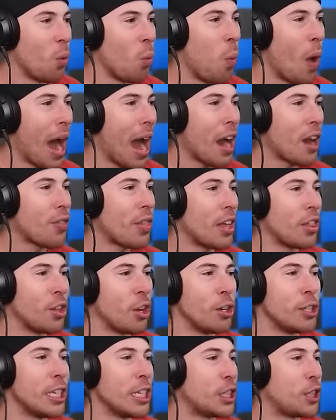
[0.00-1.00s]
Why are they?
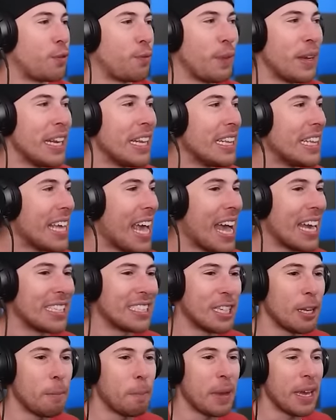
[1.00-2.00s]
They're just feeding the
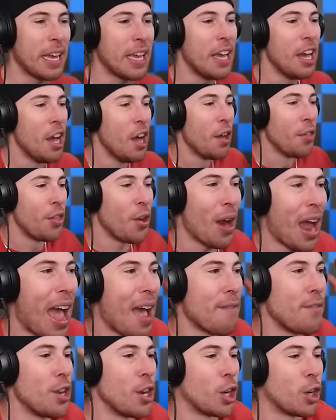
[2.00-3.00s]
SCP. They're
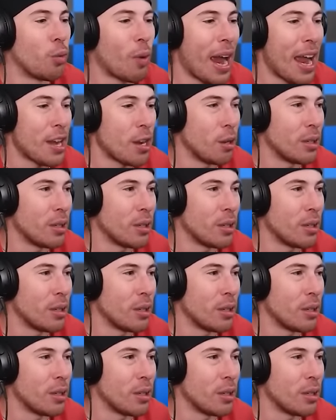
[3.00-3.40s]
having a grand